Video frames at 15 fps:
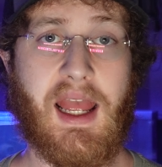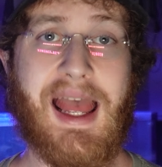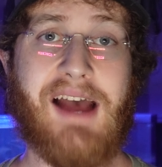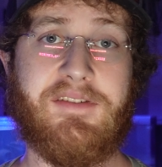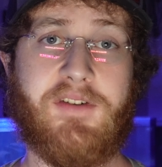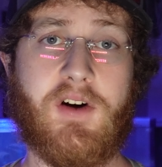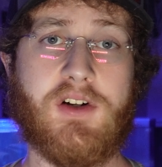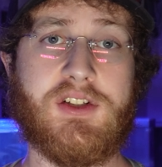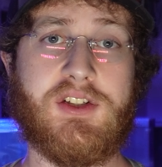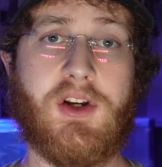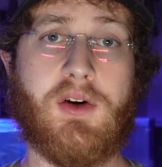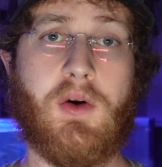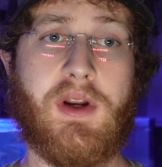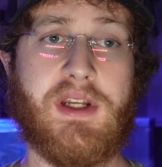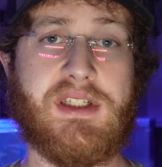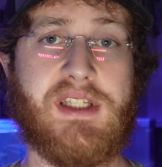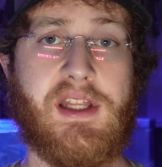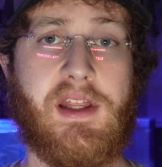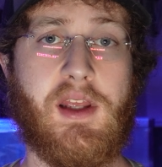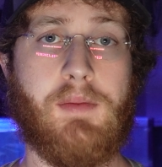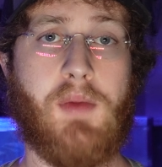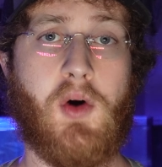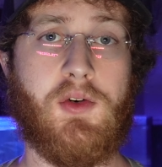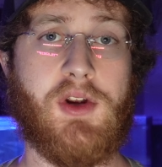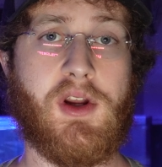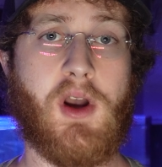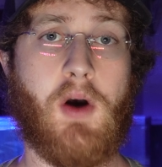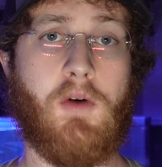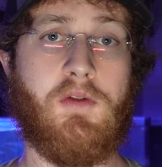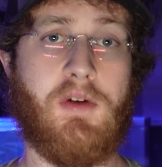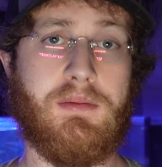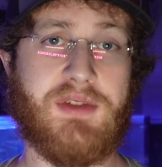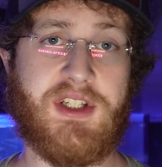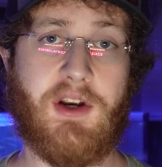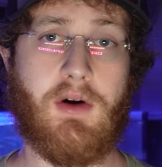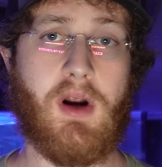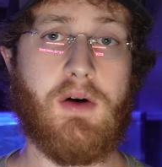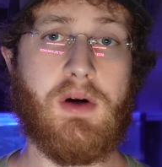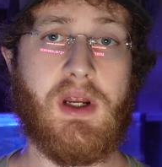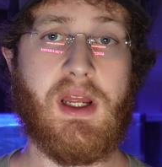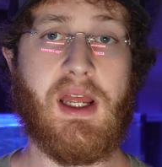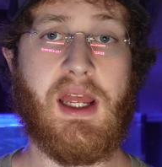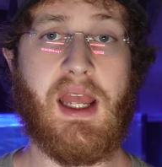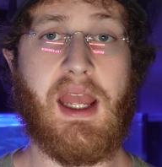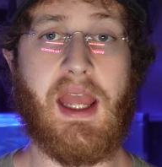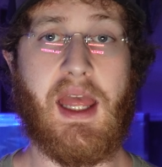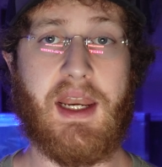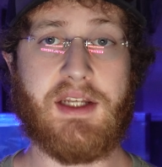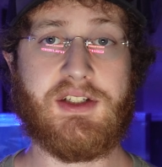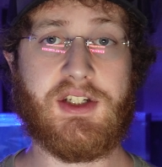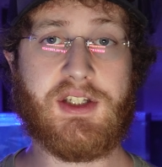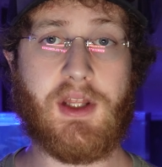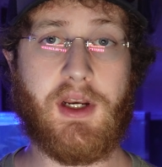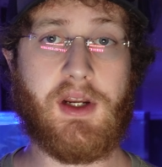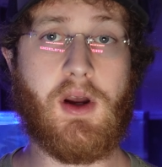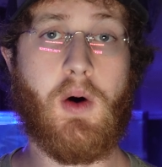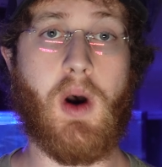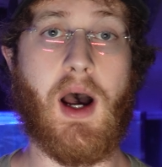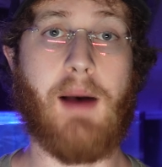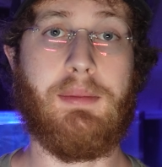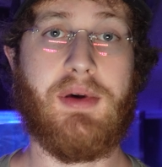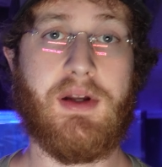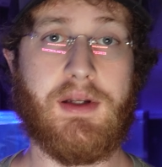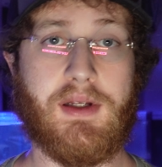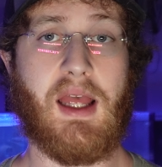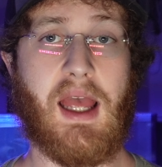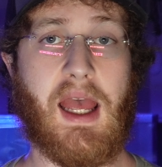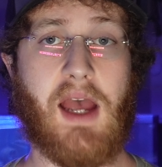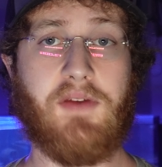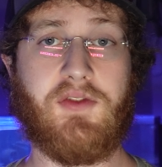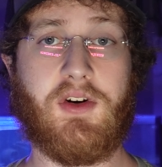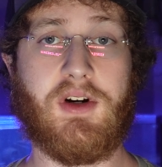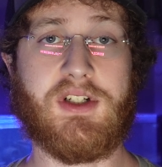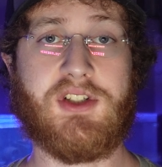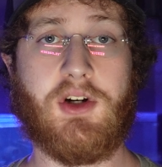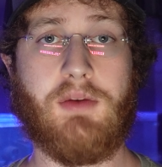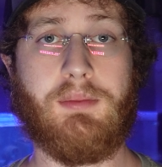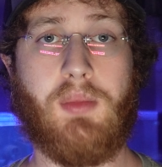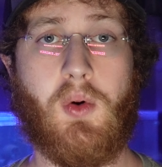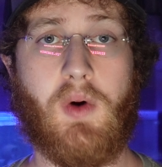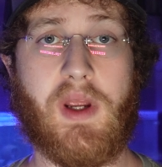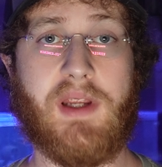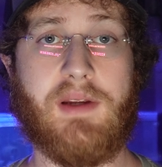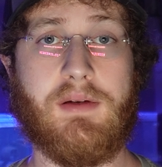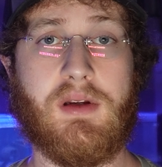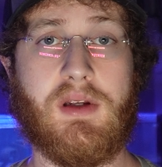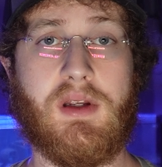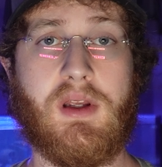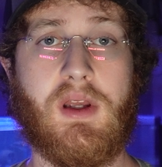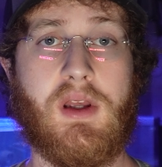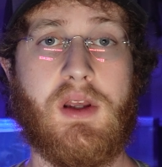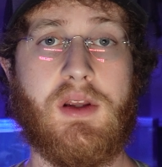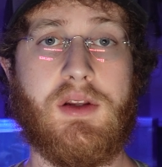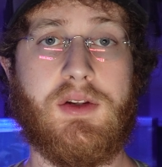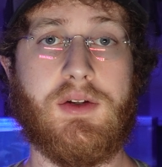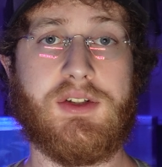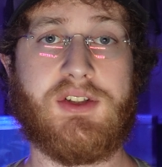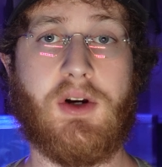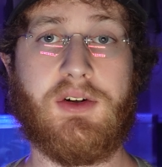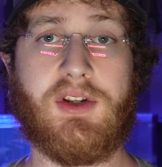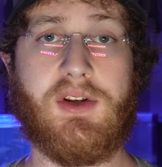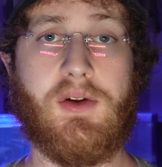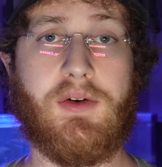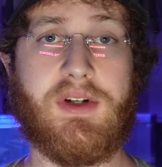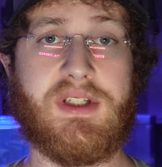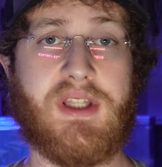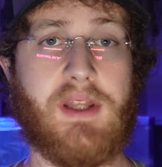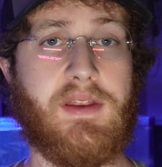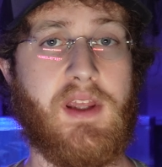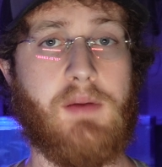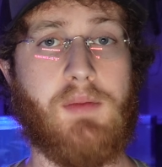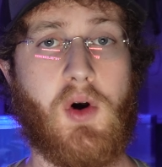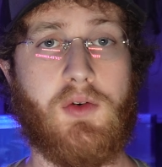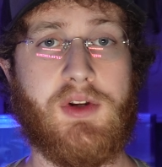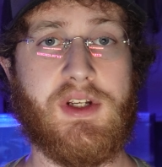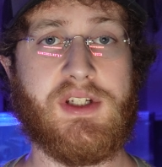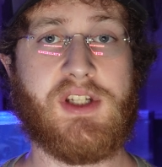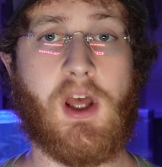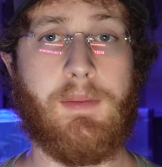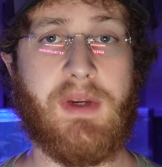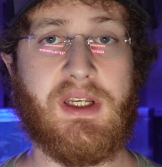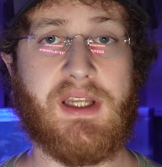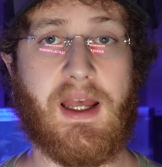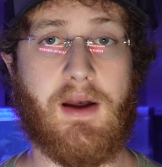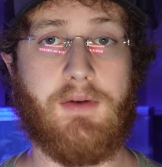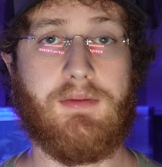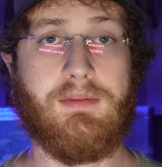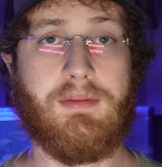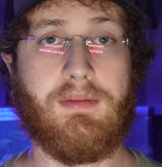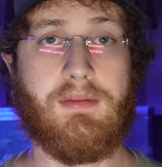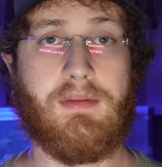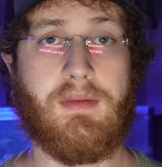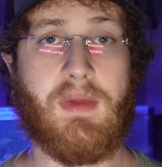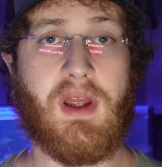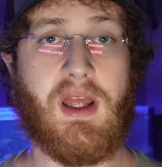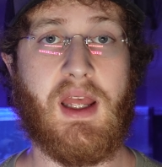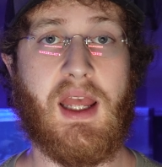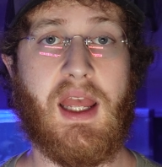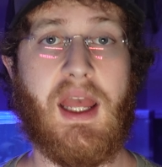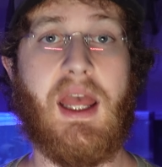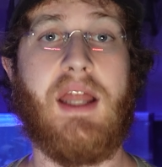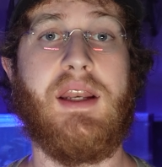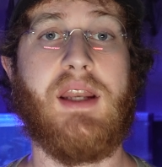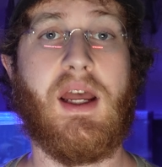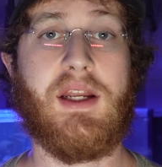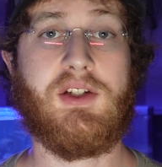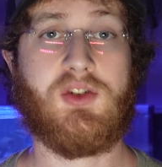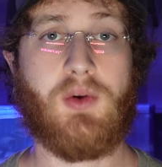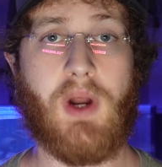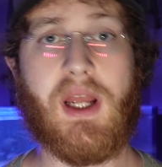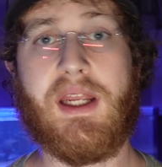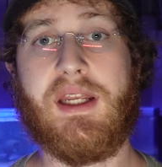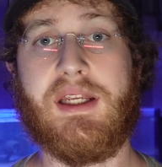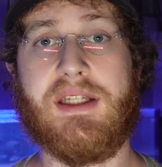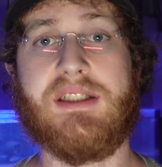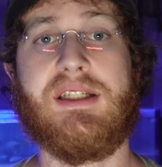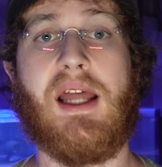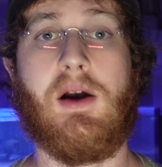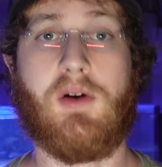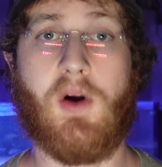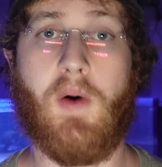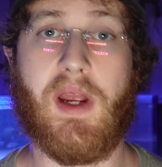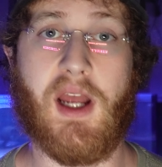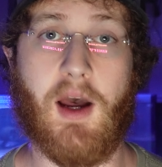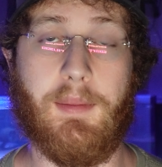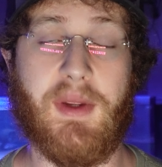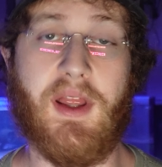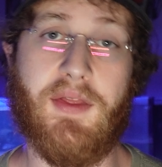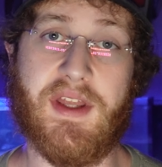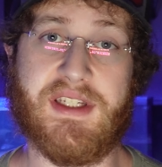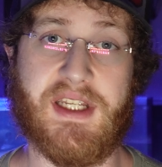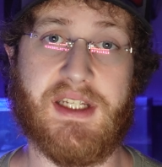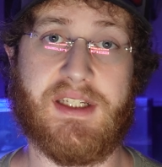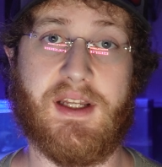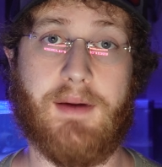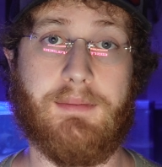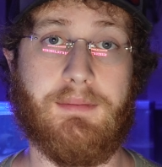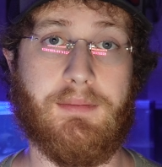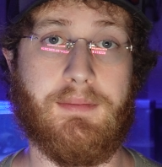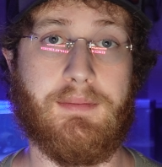At first, you're going to see the ammonia go from 0, and it's just going to go up. After a certain point, you'll start to notice that the ammonia is coming down, and nitrite is now going up in the system.